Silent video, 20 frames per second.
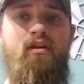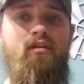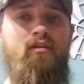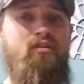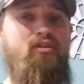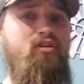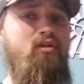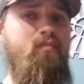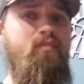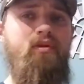
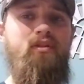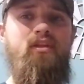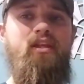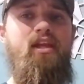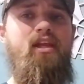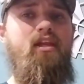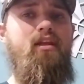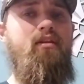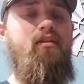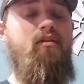they're super
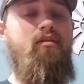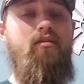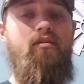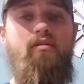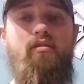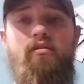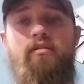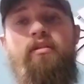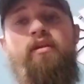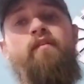
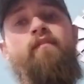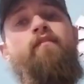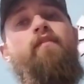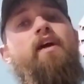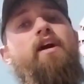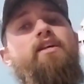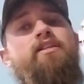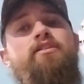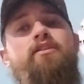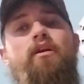lean, they're
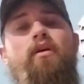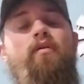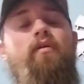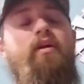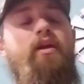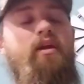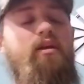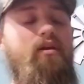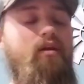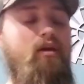fast
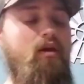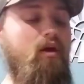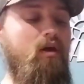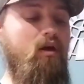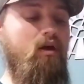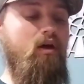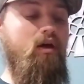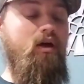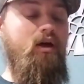growing.